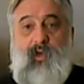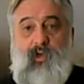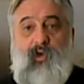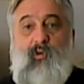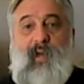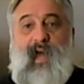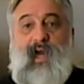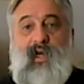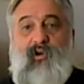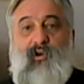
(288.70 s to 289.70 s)
You go
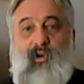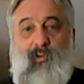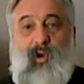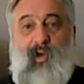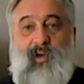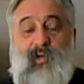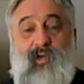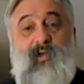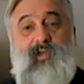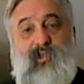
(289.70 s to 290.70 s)
back and look at what
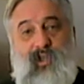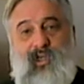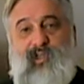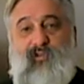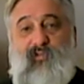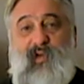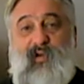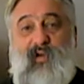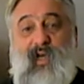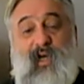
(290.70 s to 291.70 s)

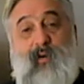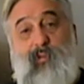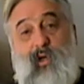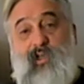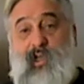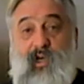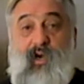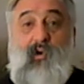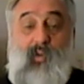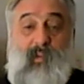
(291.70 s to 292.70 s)
Chesterfield and a bunch of
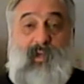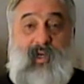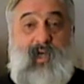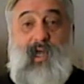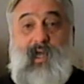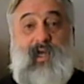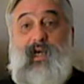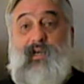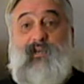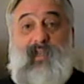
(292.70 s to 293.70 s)
young women did,
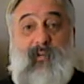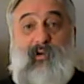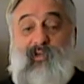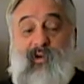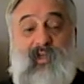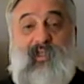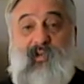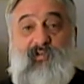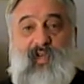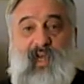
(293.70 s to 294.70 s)
little debutantes
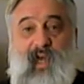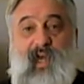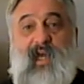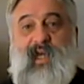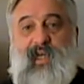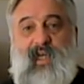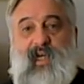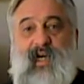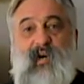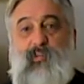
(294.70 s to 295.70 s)
of the day,
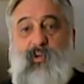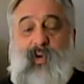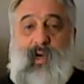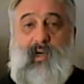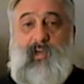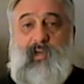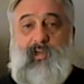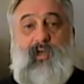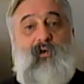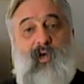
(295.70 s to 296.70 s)
did in a parade.
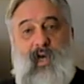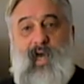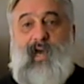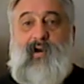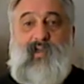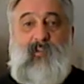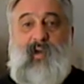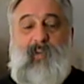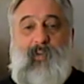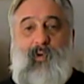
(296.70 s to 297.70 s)
They took an ad out in the
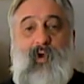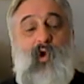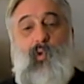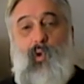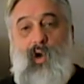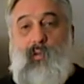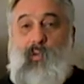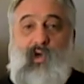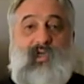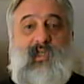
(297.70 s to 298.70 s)
paper, We're going to
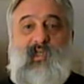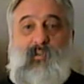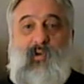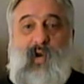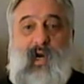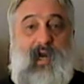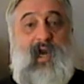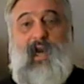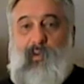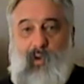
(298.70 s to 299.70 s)
march in this parade
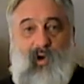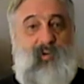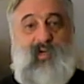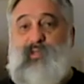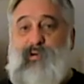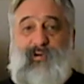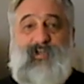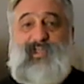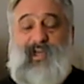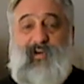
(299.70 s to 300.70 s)
and we're going to be
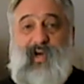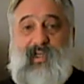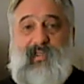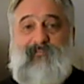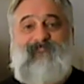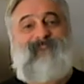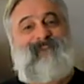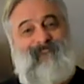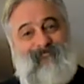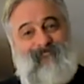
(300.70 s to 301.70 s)
smoking cigarettes.
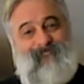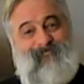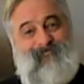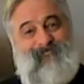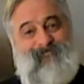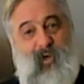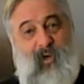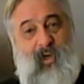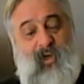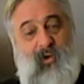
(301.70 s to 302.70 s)

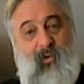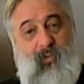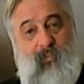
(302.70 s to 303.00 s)
There you go.